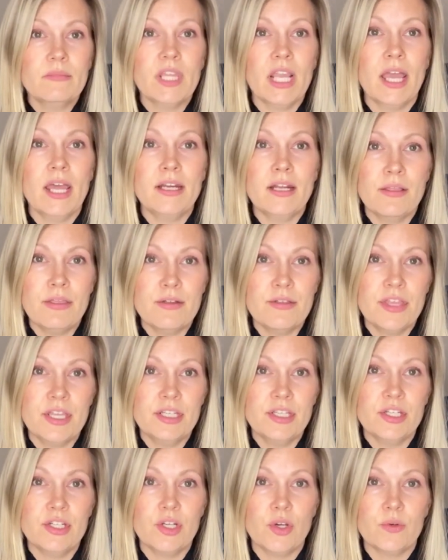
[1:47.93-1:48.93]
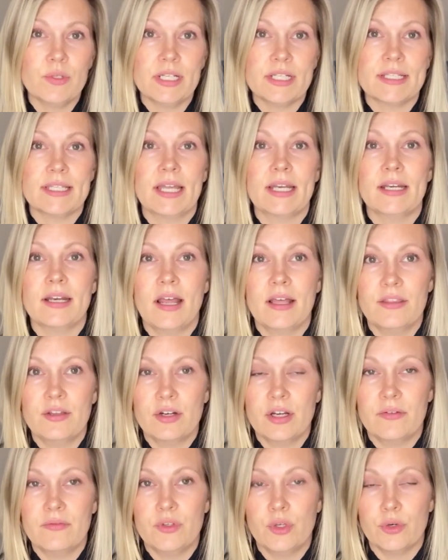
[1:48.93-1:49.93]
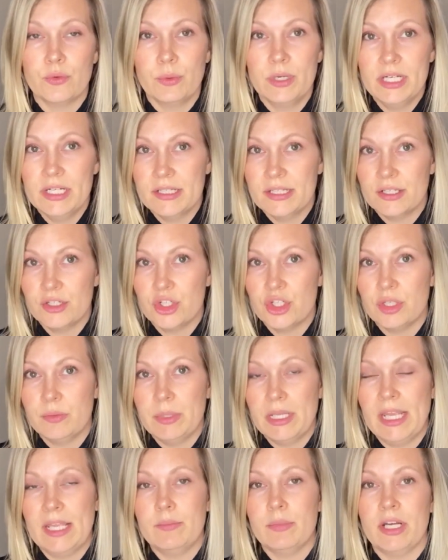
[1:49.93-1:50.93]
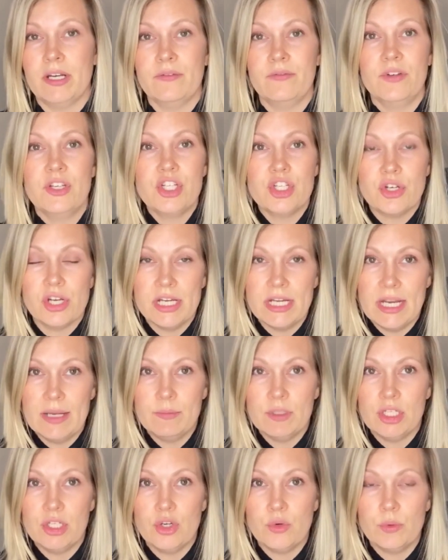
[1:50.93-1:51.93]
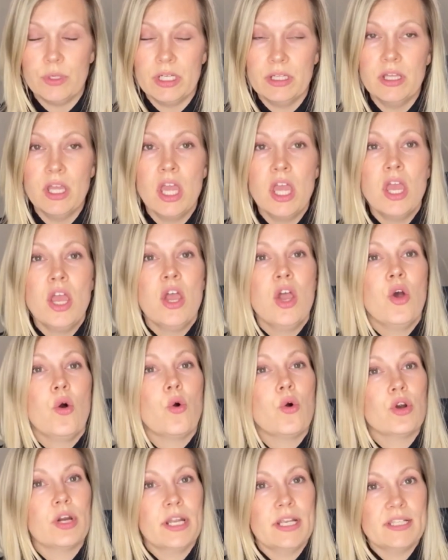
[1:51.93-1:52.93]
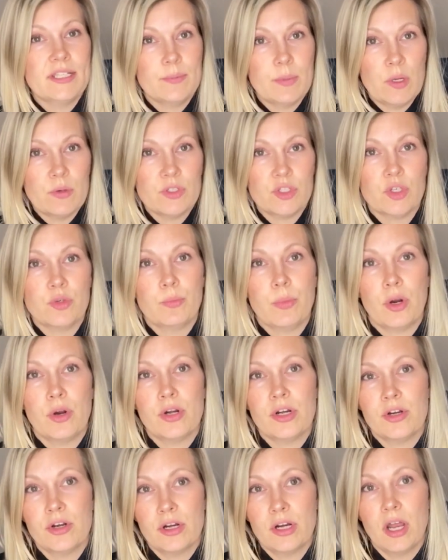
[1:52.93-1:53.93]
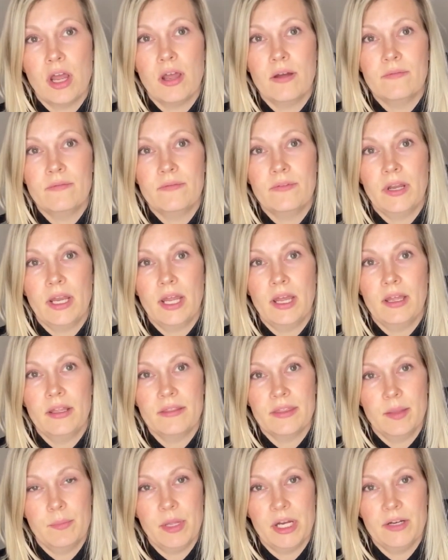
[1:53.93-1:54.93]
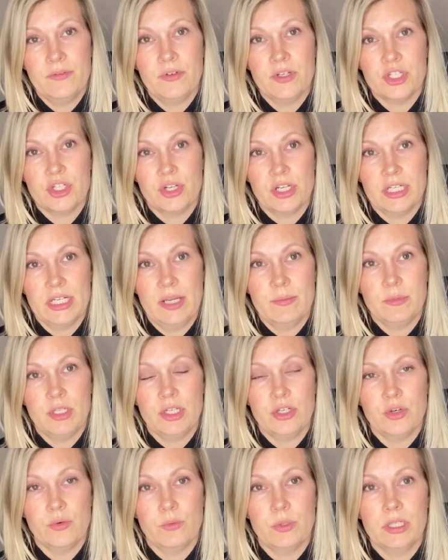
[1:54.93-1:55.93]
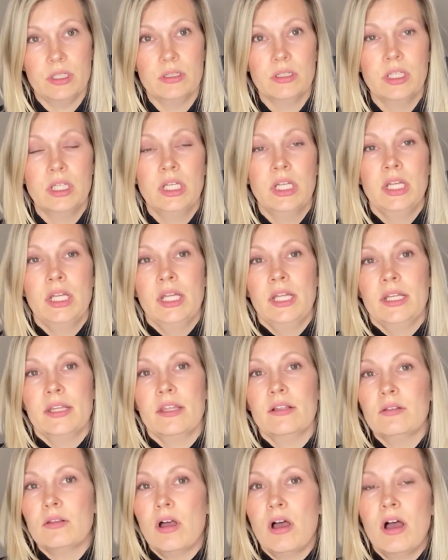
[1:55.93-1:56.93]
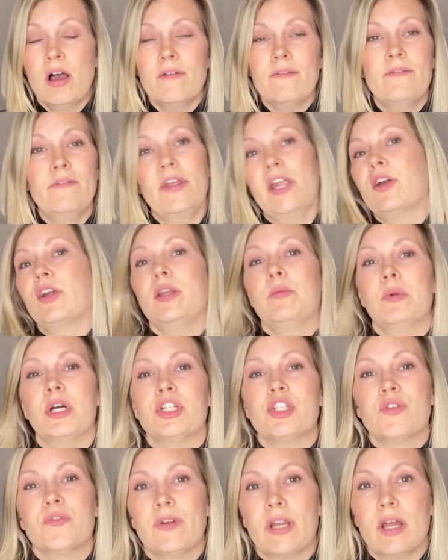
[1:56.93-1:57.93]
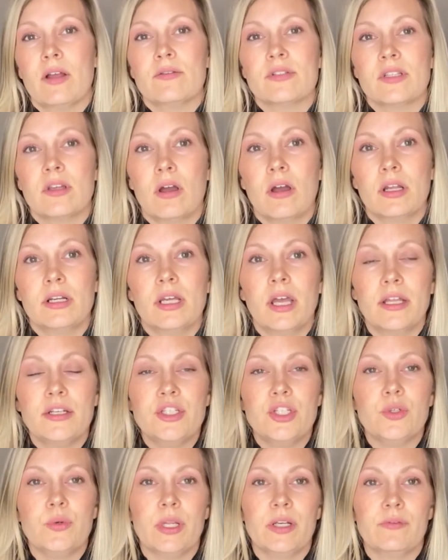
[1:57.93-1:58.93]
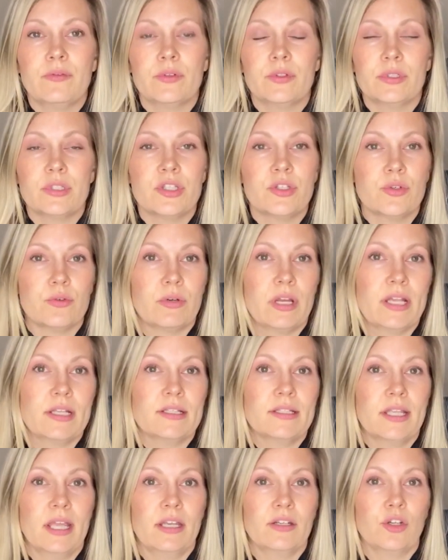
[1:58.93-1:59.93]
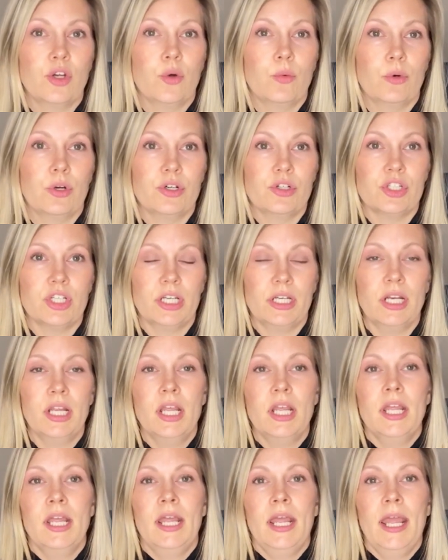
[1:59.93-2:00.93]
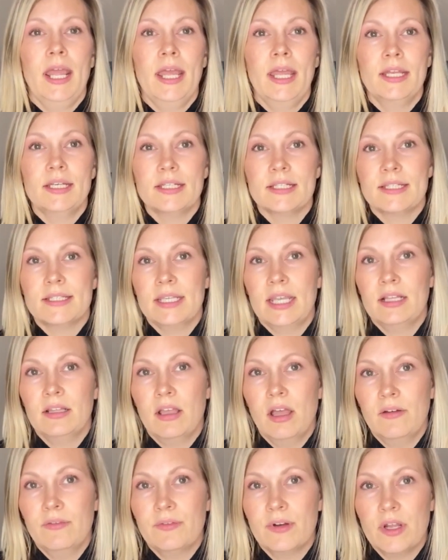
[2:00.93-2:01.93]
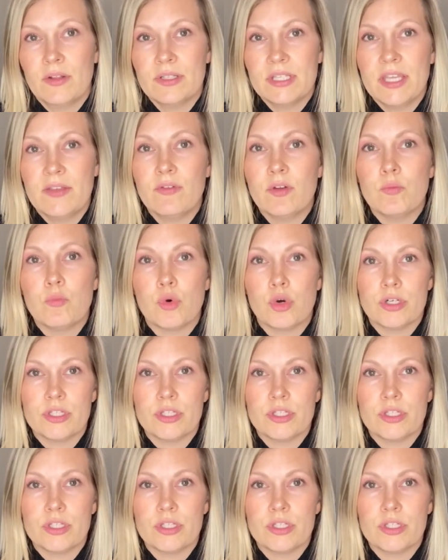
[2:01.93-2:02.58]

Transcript: Another thing to note is that neither of your witnesses should be a beneficiary named in your will or a spouse or partner of the beneficiary named in your will. The law very much frowns on undue influence, duress, and coercion, and estate law frowns even more